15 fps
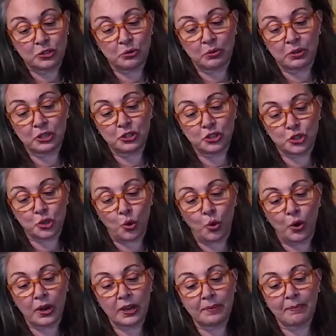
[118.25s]
to
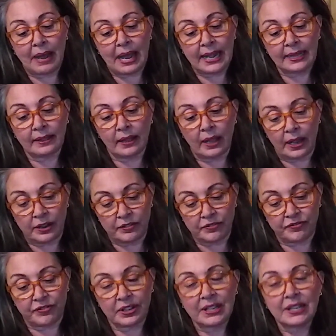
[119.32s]
enjoy my
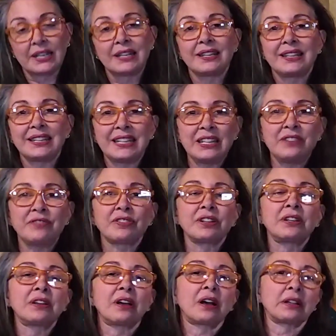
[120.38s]
life,
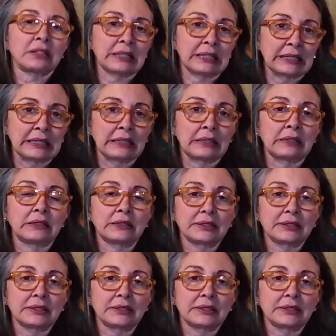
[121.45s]
even a little.